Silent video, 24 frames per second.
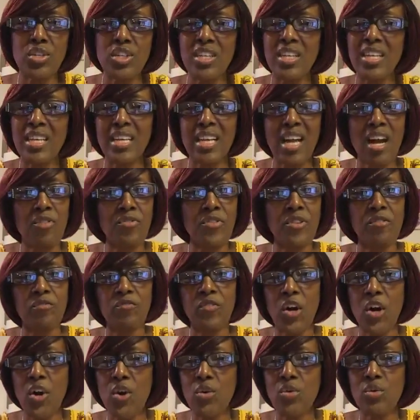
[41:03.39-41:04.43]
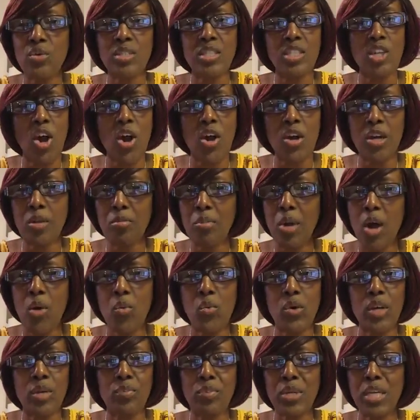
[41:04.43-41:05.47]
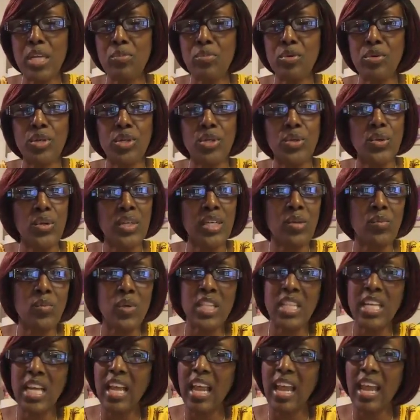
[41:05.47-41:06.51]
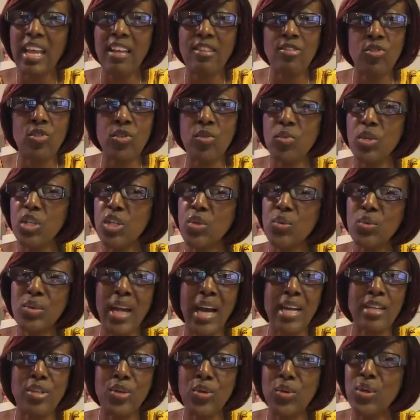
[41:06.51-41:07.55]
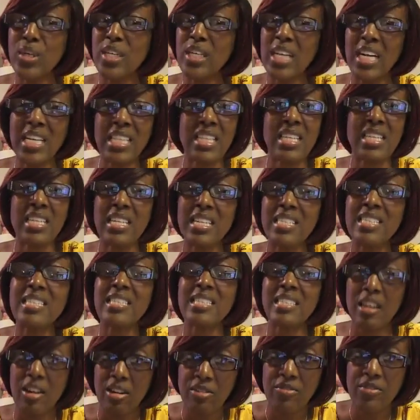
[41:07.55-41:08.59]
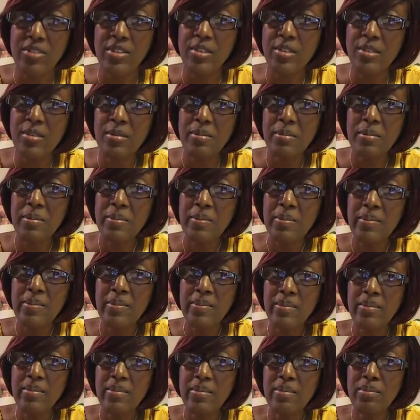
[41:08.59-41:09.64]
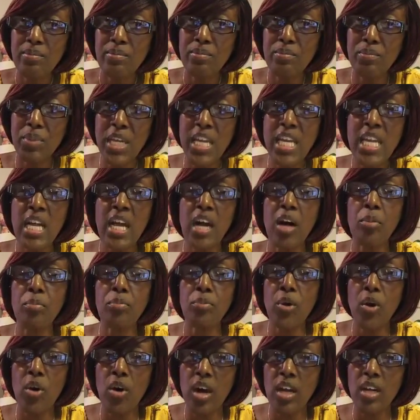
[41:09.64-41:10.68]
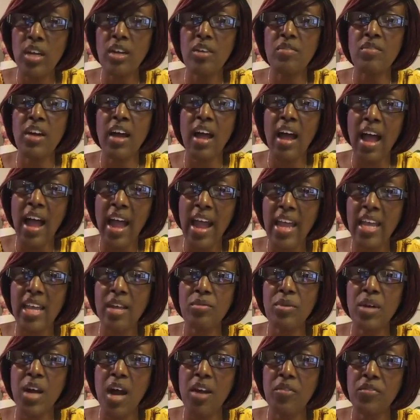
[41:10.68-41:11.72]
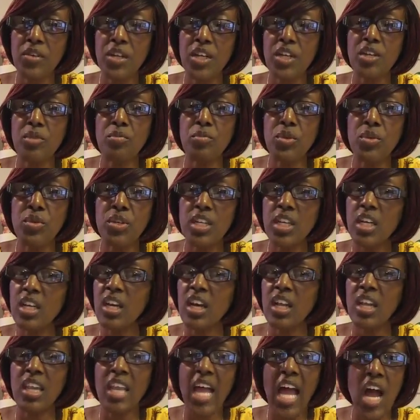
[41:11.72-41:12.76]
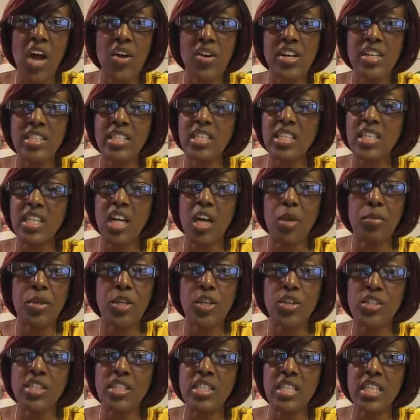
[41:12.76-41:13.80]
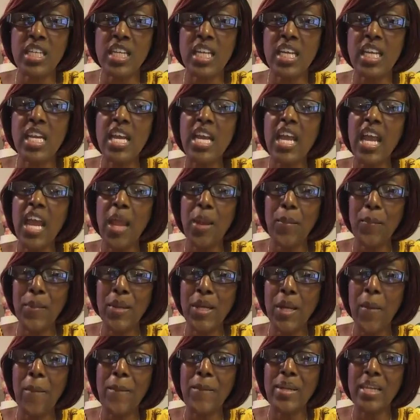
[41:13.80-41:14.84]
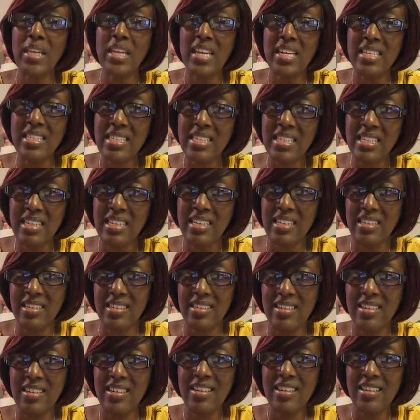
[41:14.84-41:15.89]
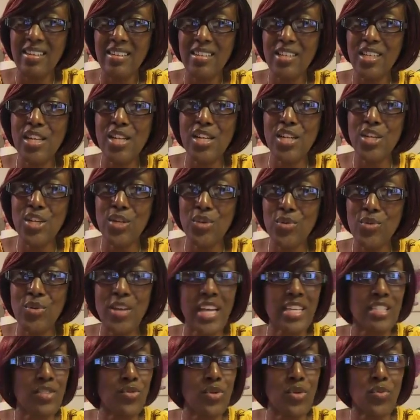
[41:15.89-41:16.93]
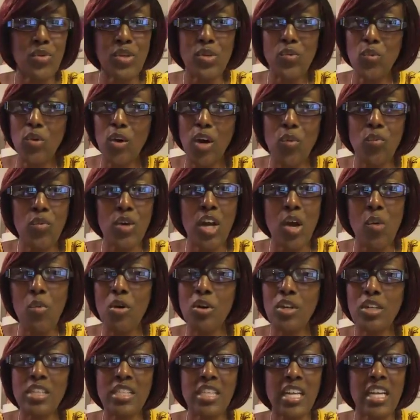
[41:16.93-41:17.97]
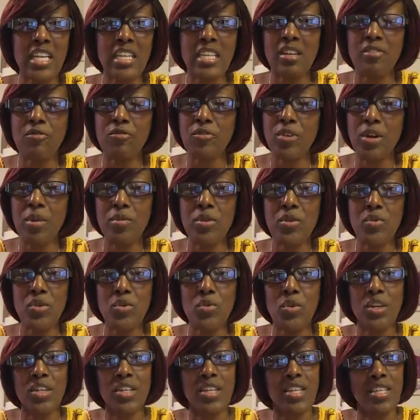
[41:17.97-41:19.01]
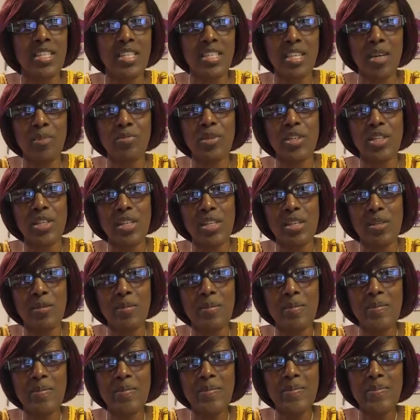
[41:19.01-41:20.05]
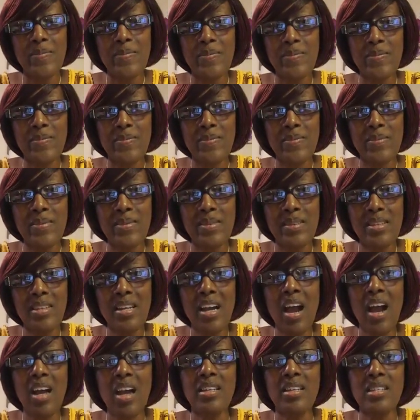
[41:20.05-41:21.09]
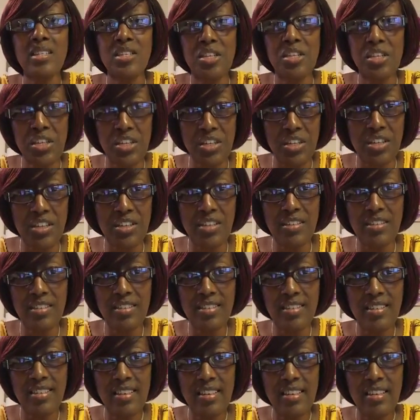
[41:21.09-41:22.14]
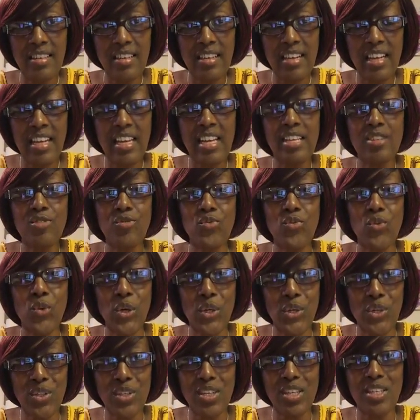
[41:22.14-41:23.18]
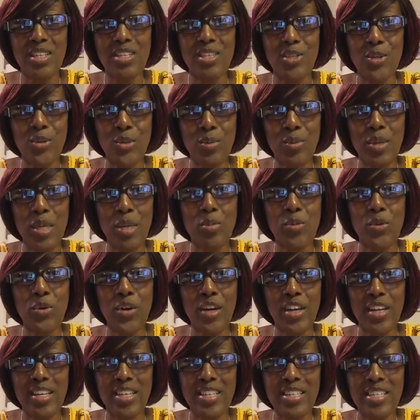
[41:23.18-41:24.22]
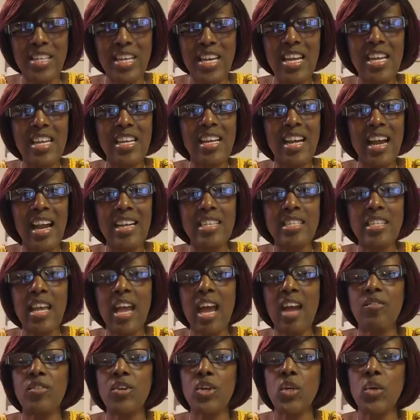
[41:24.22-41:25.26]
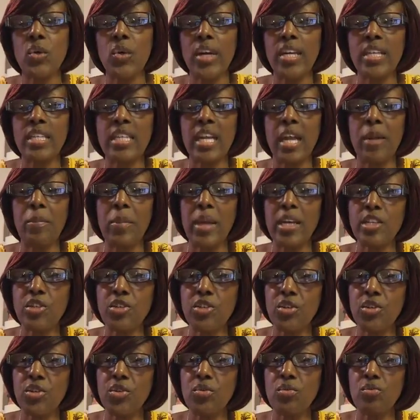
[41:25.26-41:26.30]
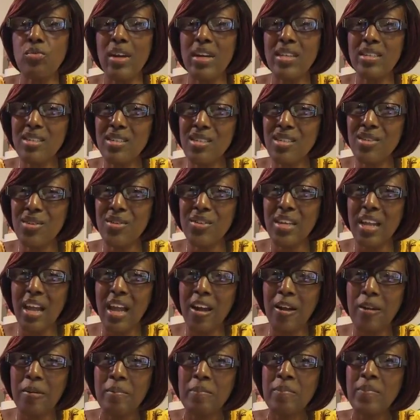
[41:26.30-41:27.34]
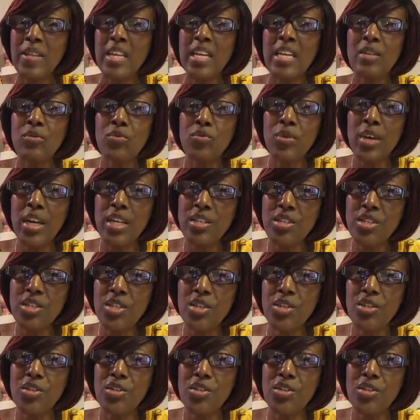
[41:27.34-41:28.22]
Get off the phone talking about what people doing and what they ain't doing when you're not doing nothing yourself. Be a part of the I Am Confident community. Allow us to come in your city and be a blessing to you. That's what we want. We don't want to take nothing from you. We want to get something to you. God is good, and he's worthy to be praised. Guys, have a great day. Make sure you register now. Register.